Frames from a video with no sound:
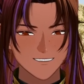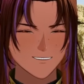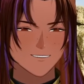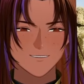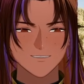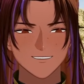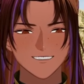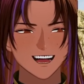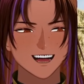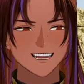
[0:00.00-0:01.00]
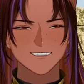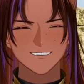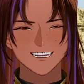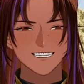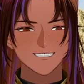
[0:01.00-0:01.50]
This thing has
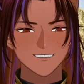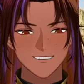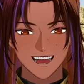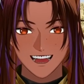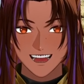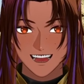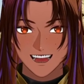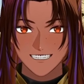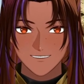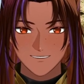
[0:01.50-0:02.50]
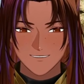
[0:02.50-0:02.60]
a cast